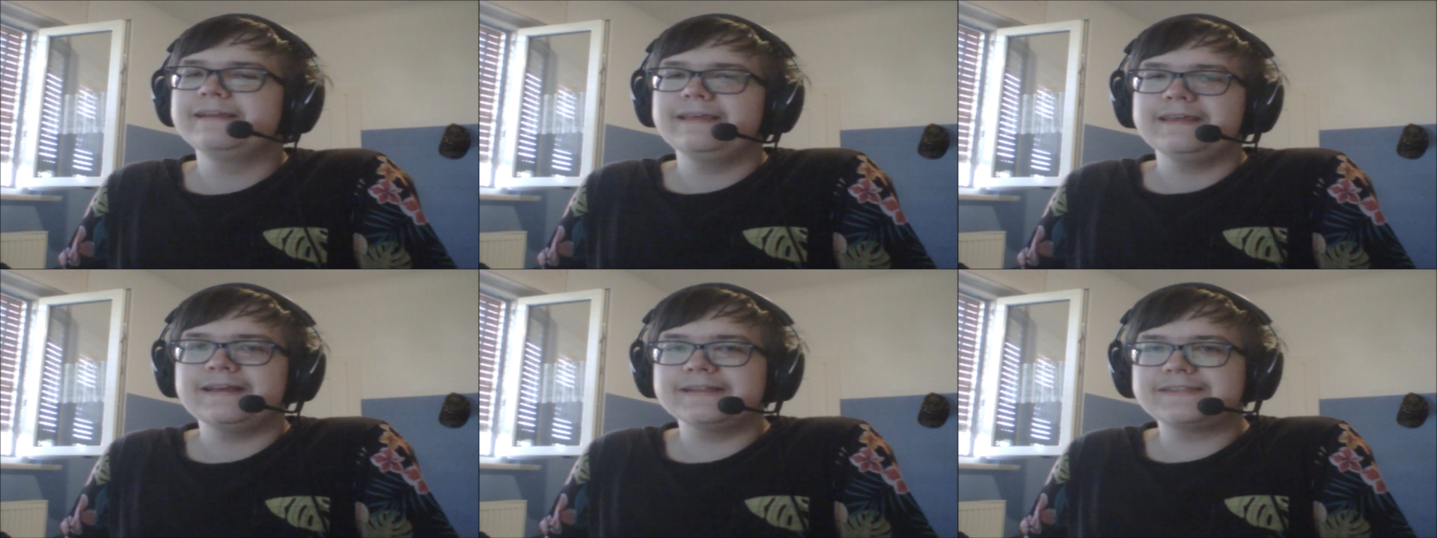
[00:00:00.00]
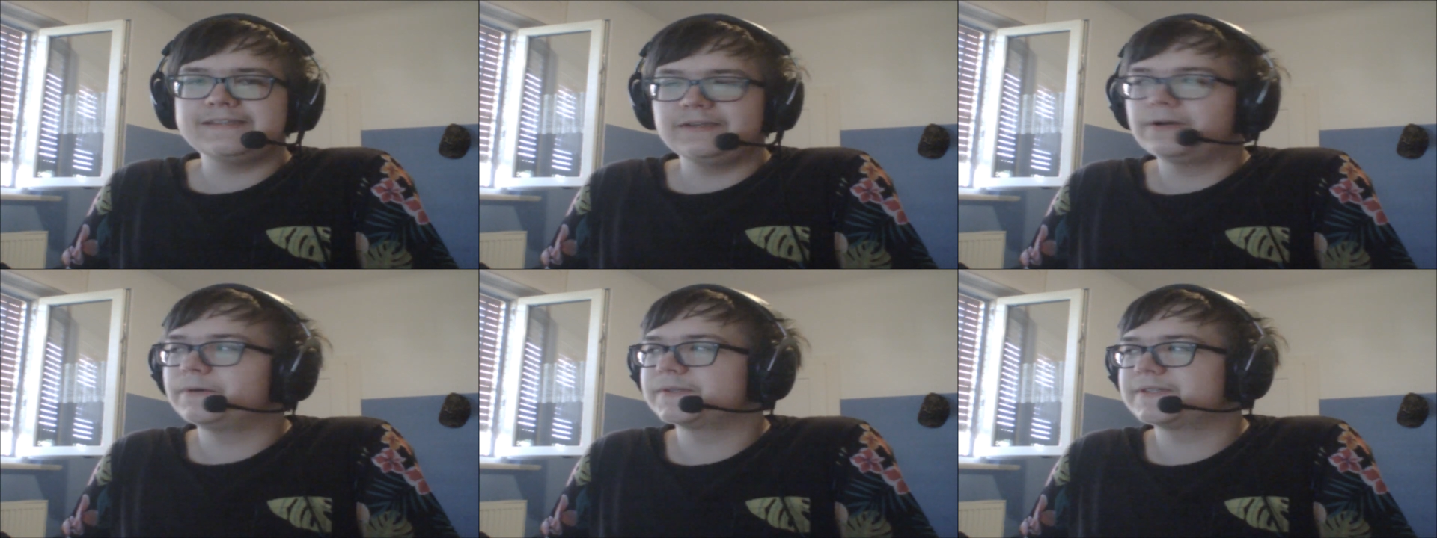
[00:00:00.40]
It's
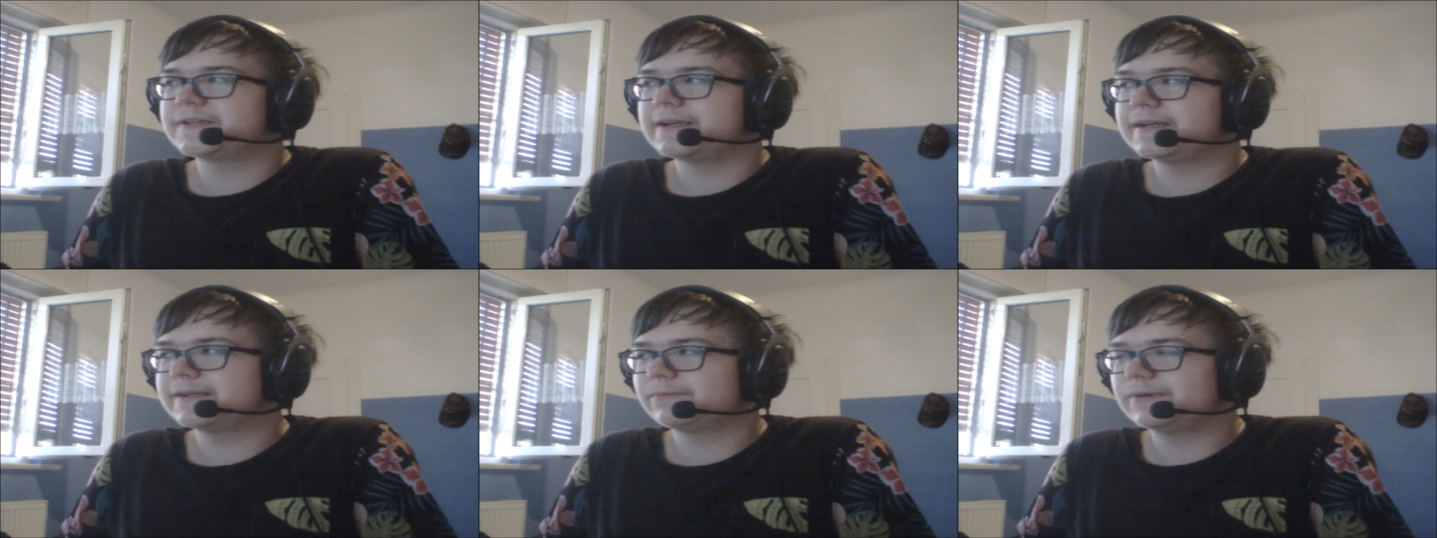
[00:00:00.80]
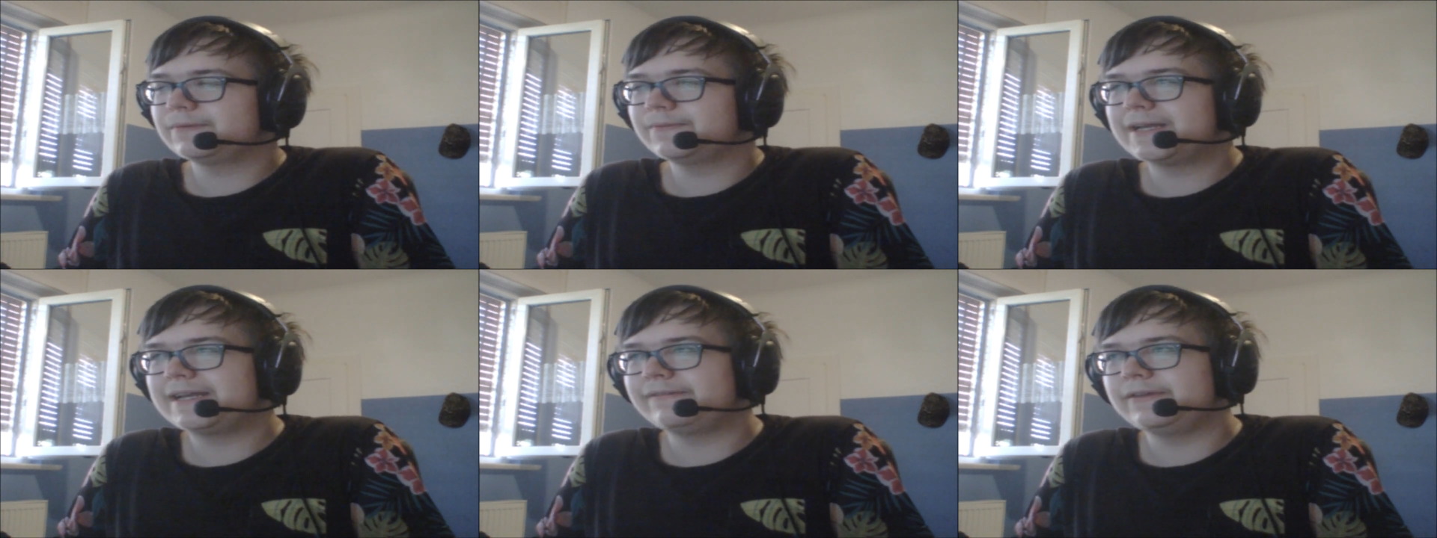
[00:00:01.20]
Inosuke.
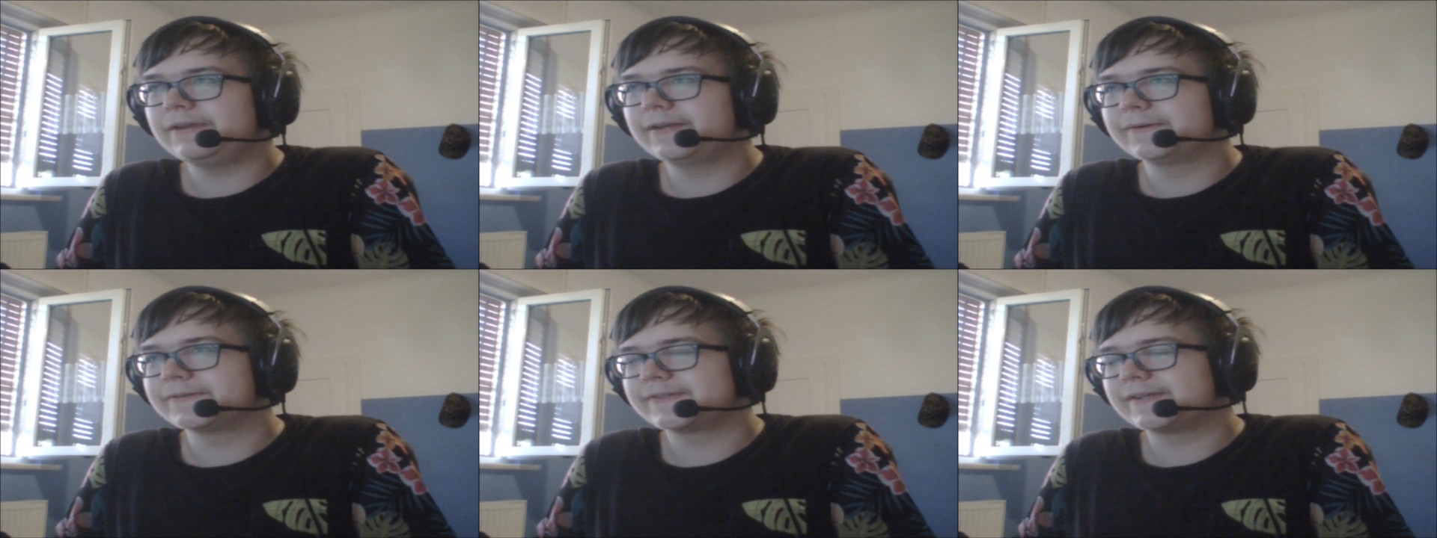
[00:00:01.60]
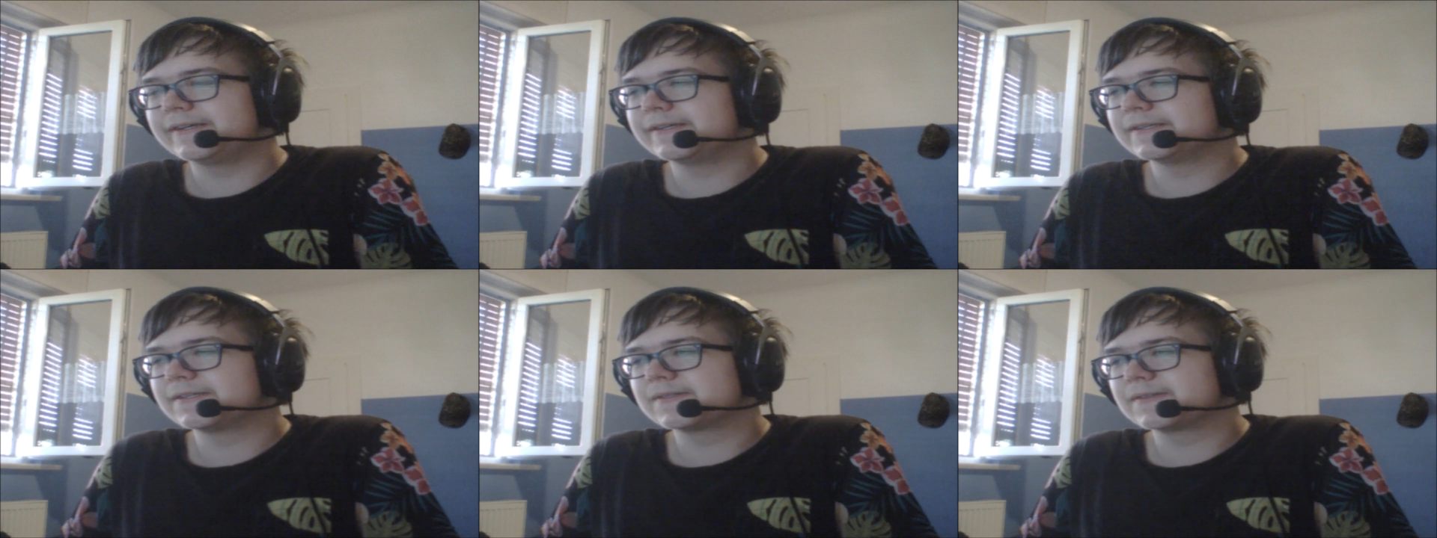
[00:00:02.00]
Whatever
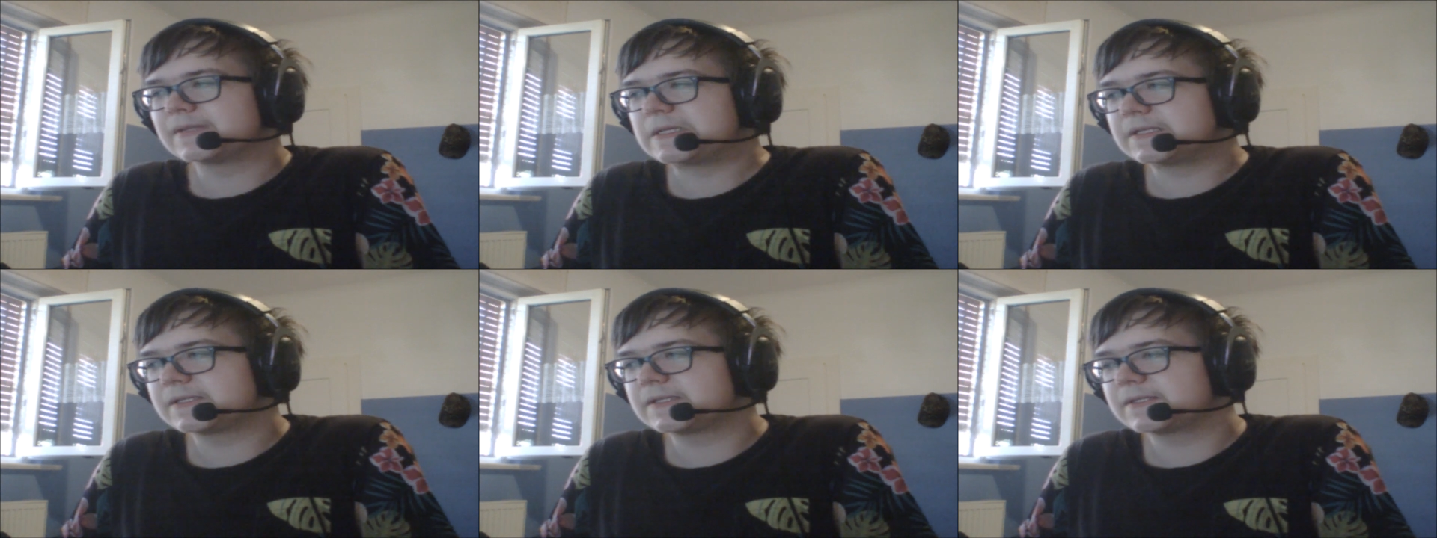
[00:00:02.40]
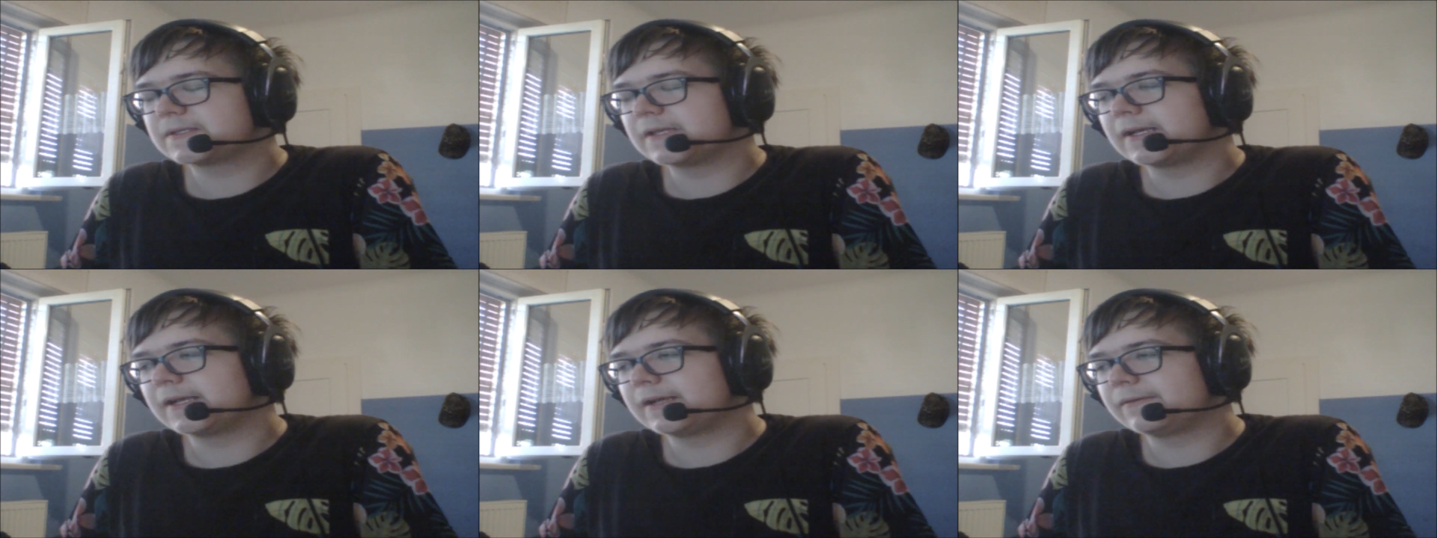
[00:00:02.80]
Inosuke is
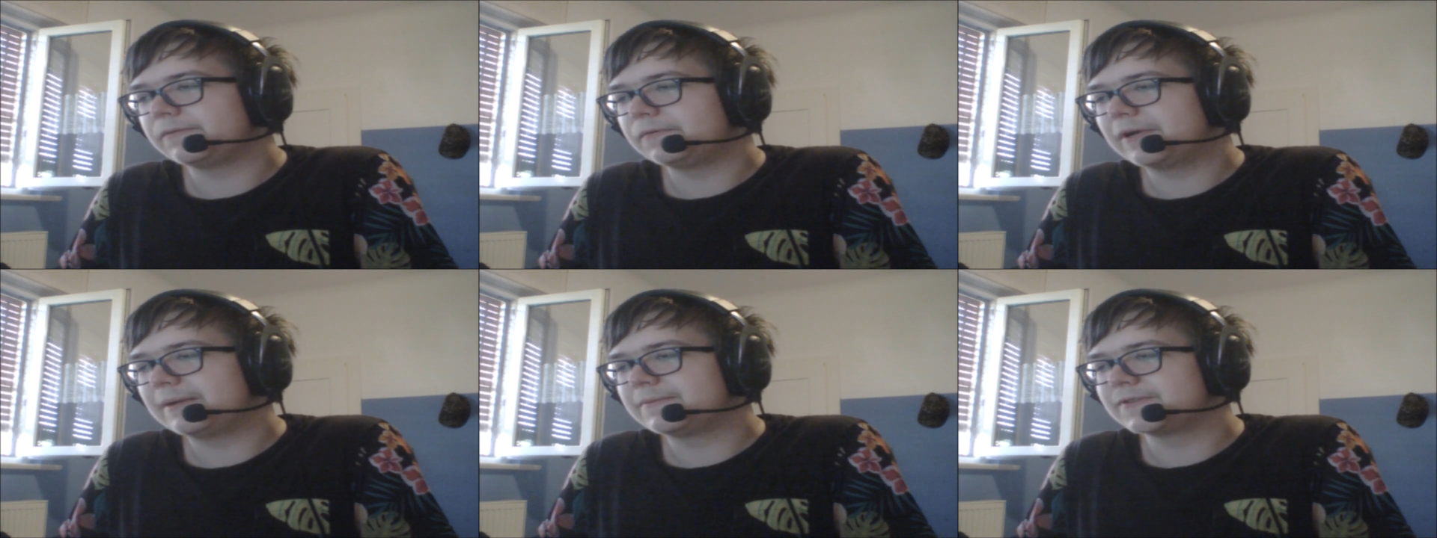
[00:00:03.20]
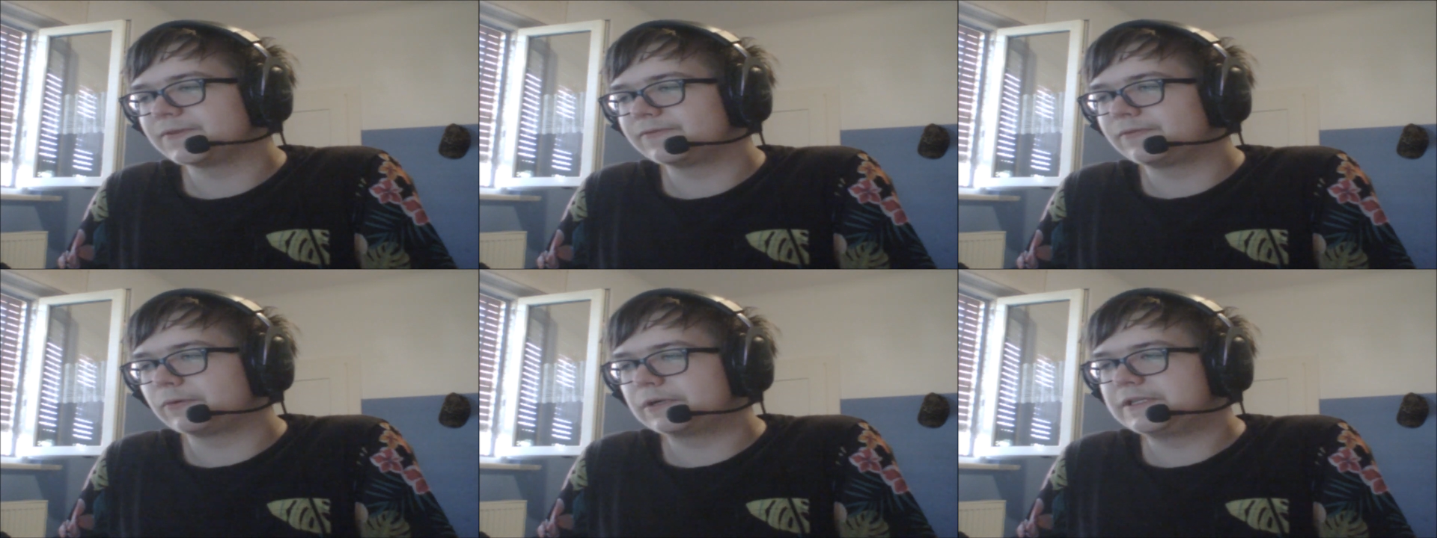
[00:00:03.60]
what
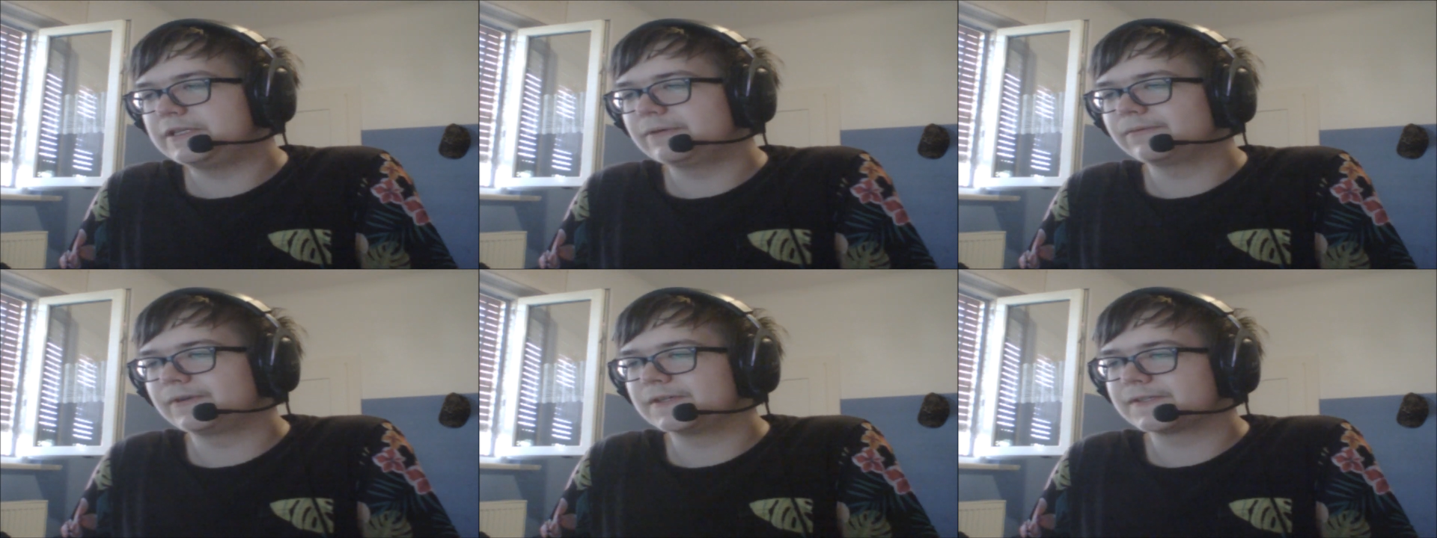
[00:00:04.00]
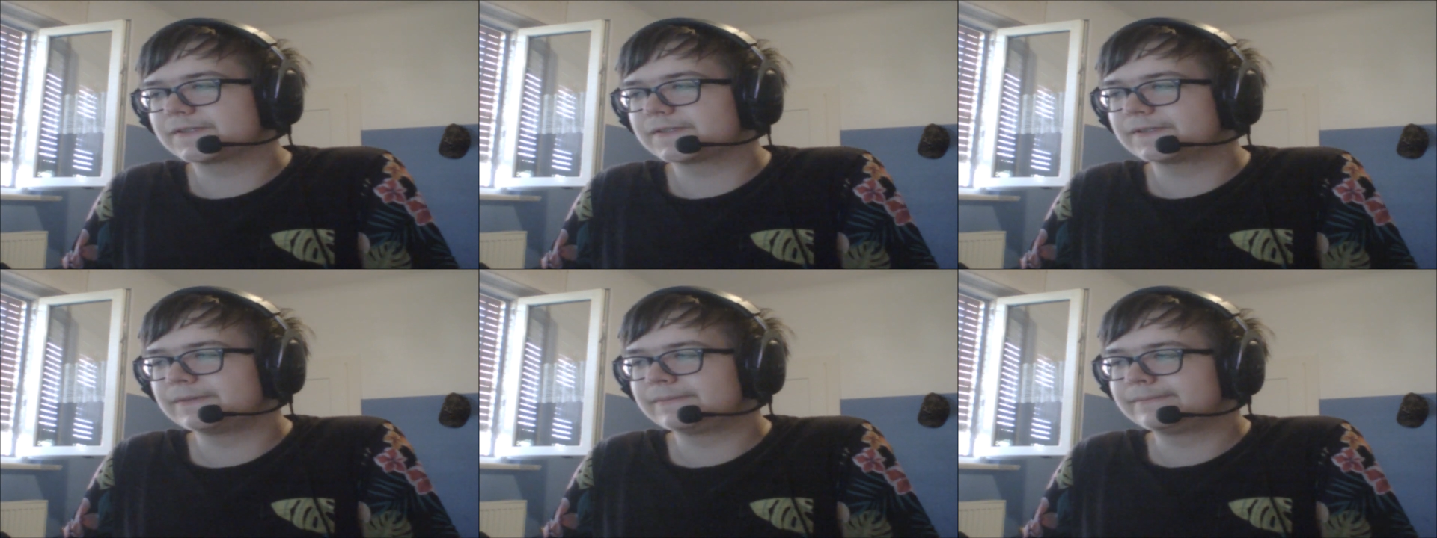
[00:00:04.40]
episode 14
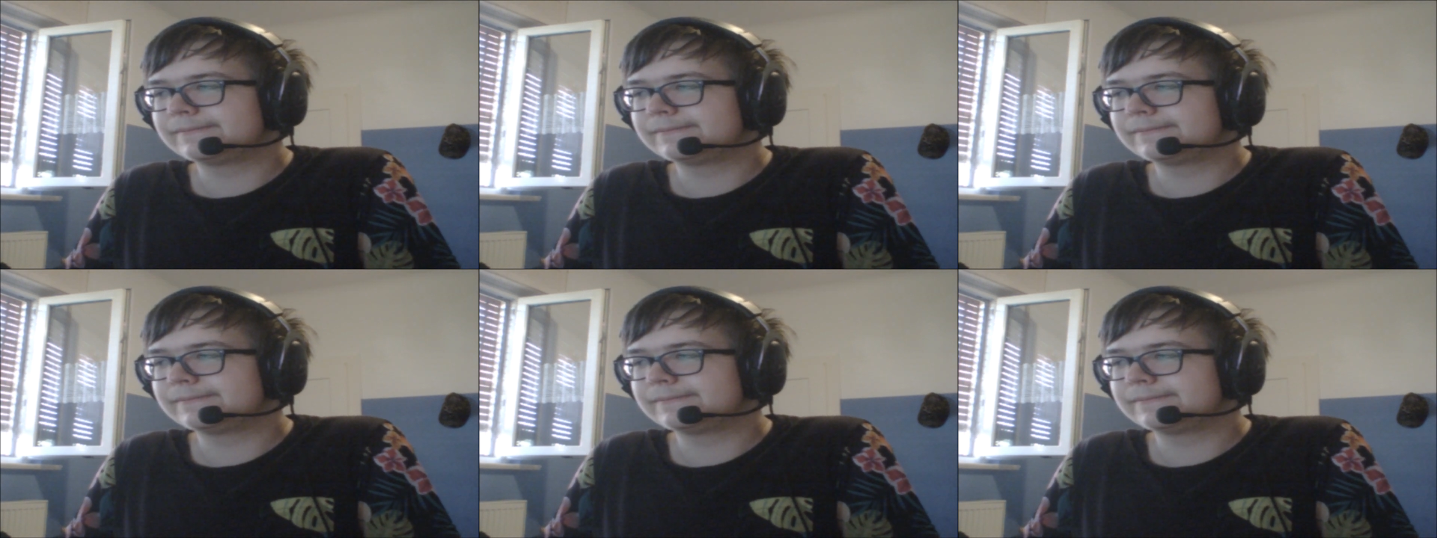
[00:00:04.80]
was.